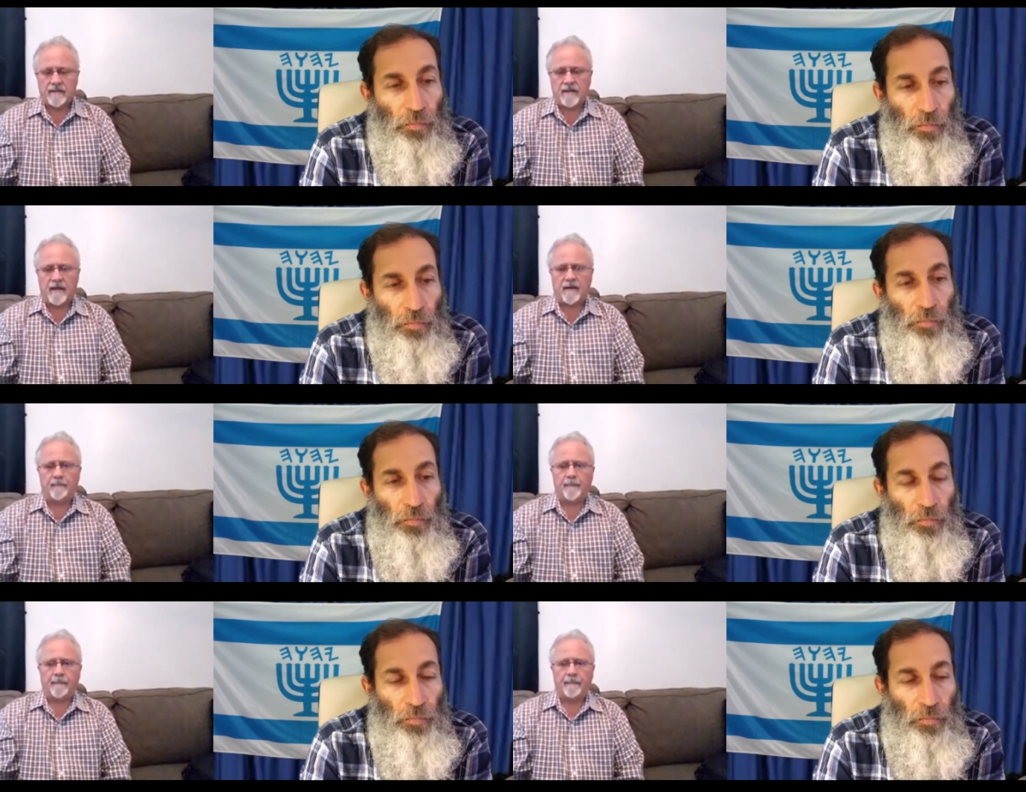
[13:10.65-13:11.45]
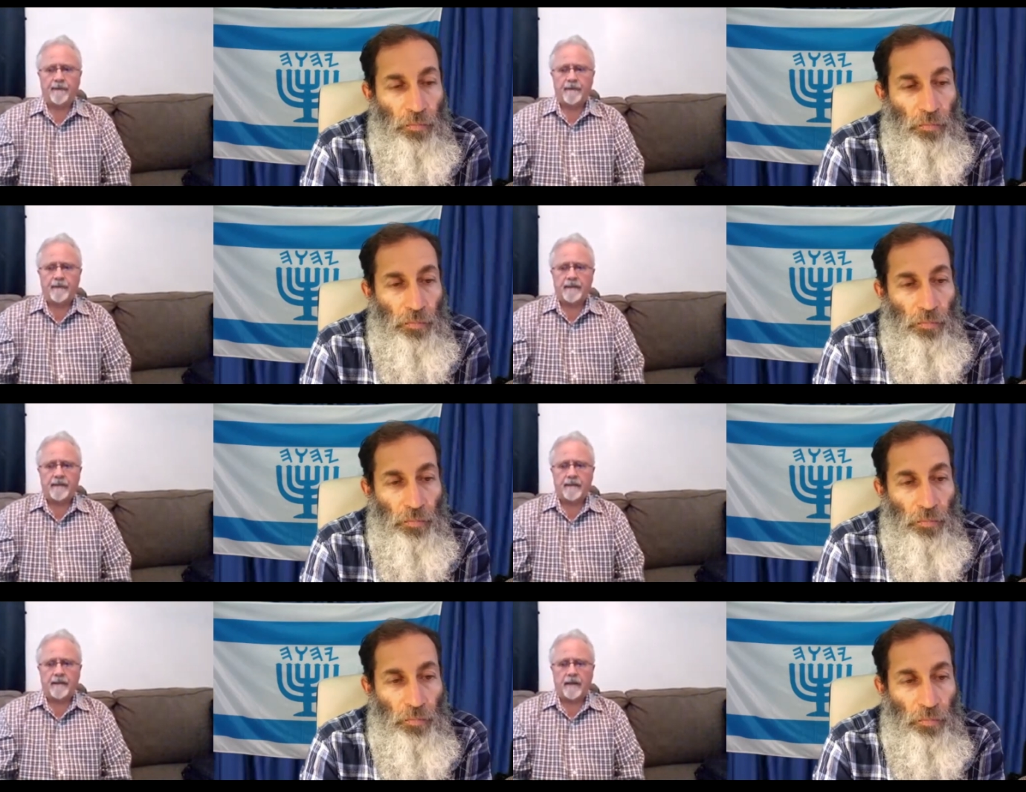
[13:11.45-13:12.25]
Speaker 1: Um,
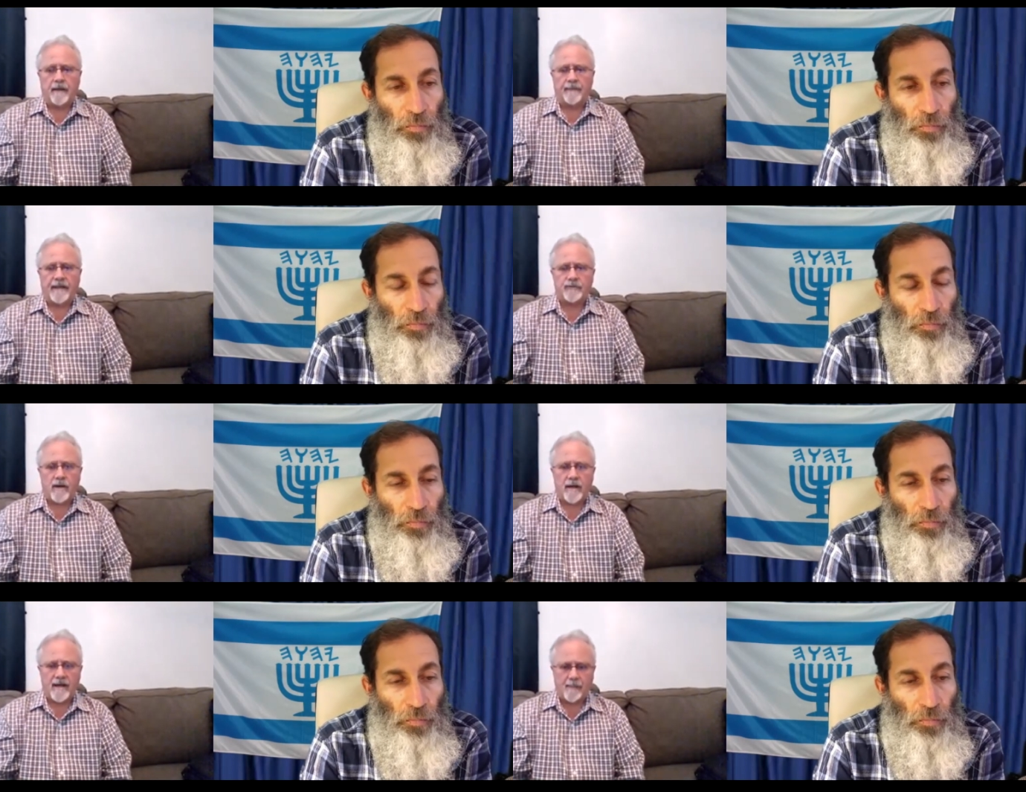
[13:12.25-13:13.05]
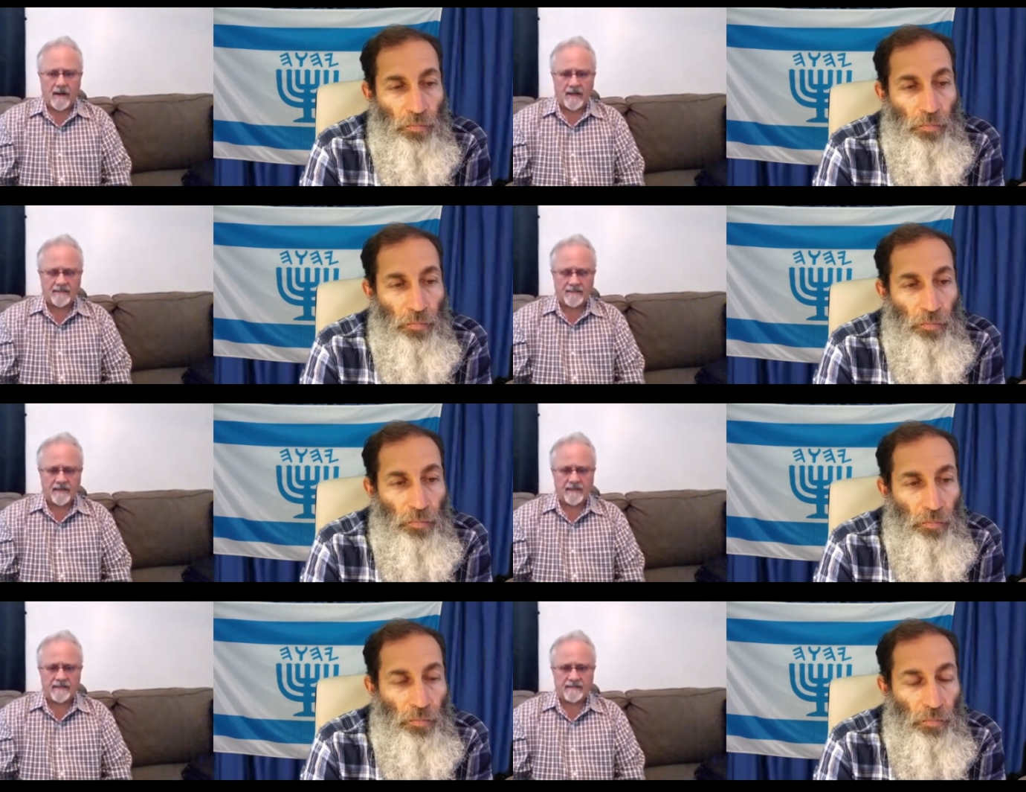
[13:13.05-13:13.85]
uh, that's why
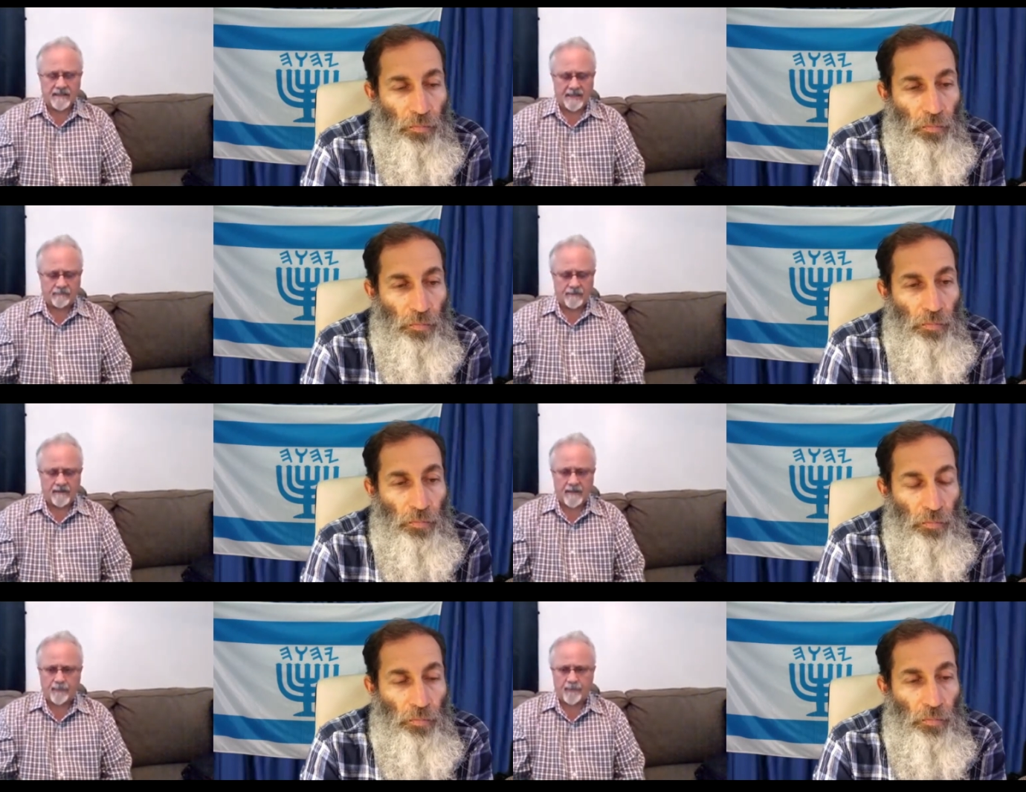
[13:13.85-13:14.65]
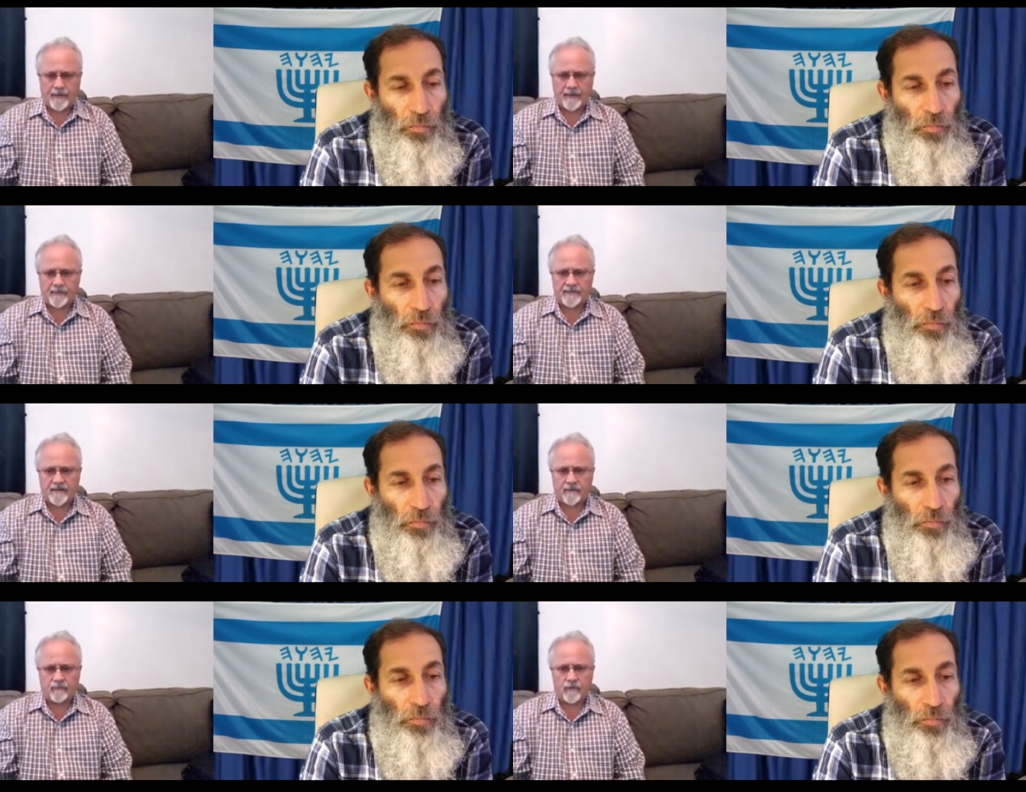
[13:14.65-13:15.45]
hypoxia, and in, in, a couple of the papers
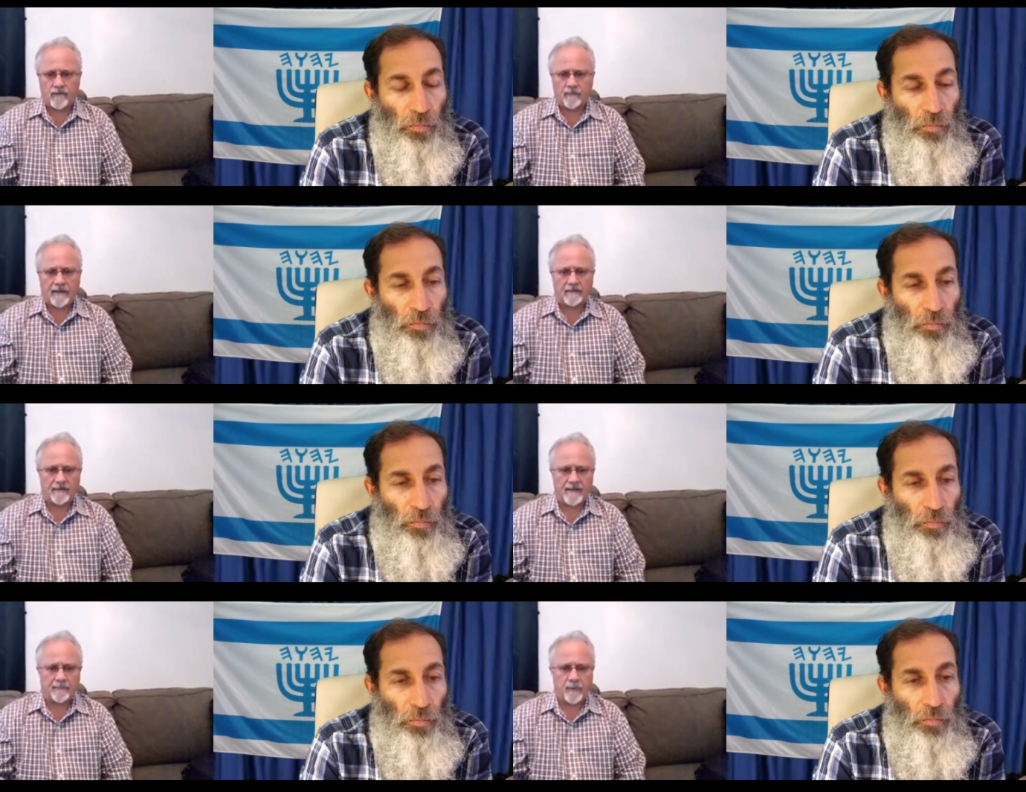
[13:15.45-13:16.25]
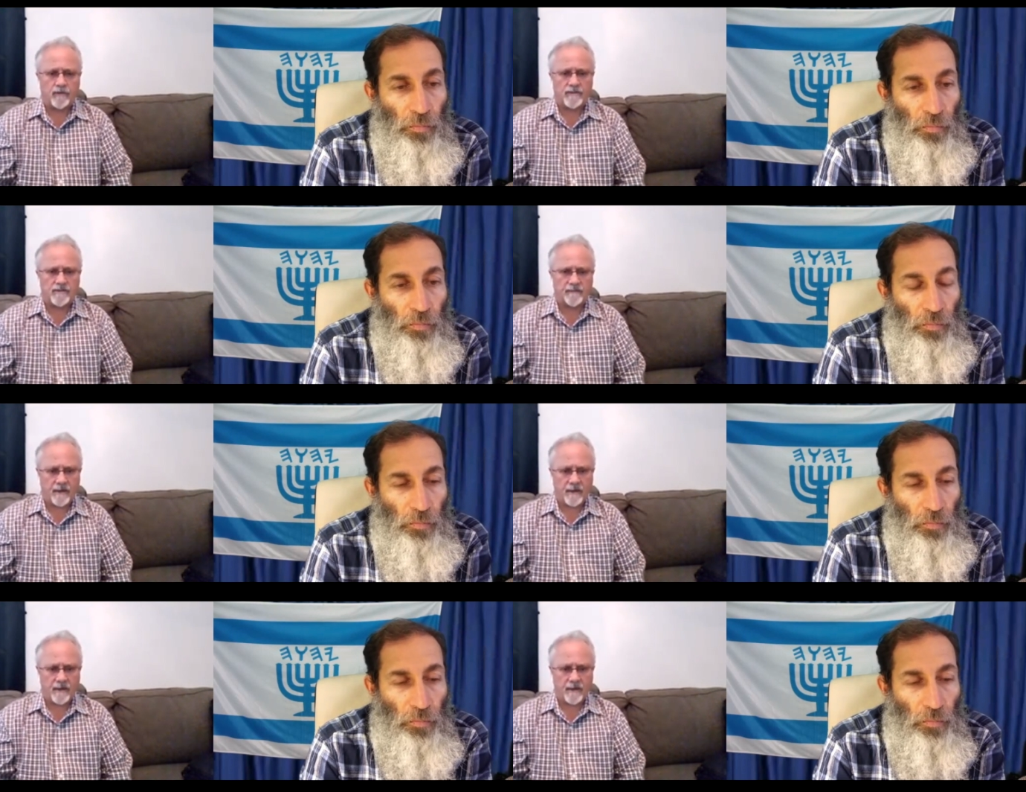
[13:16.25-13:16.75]
that I wrote about the importance of,